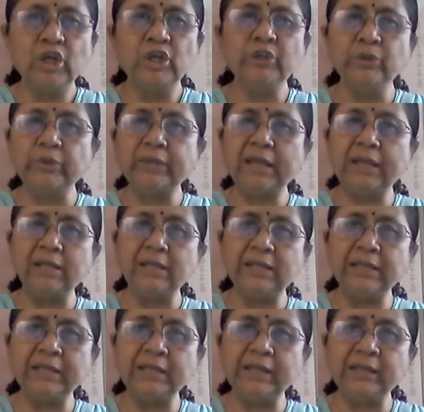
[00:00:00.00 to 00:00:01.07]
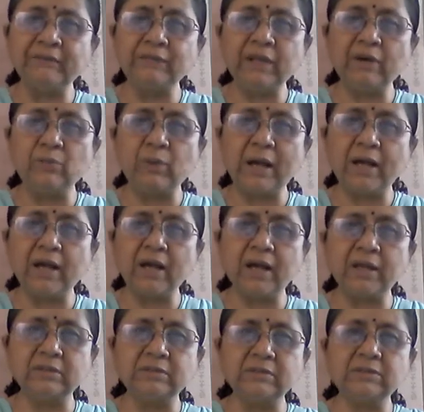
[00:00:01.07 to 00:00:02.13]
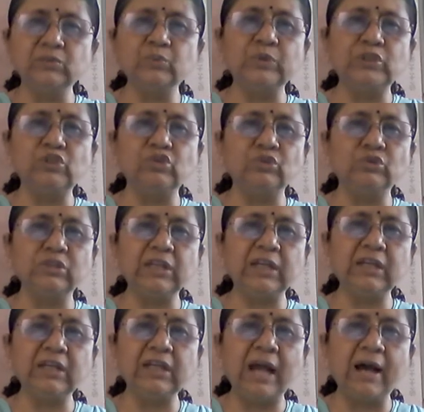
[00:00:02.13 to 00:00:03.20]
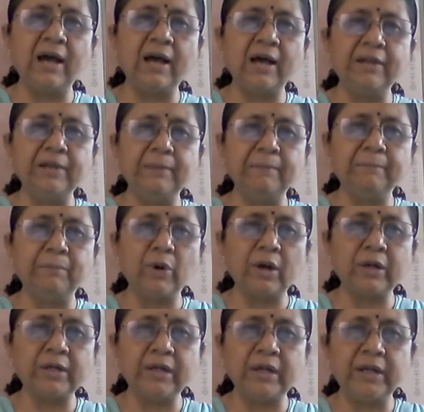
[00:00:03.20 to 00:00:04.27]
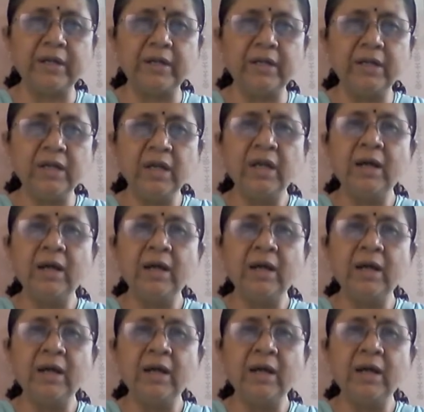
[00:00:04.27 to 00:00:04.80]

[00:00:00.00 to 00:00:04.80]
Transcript: You can leave the ones which you think are unimportant,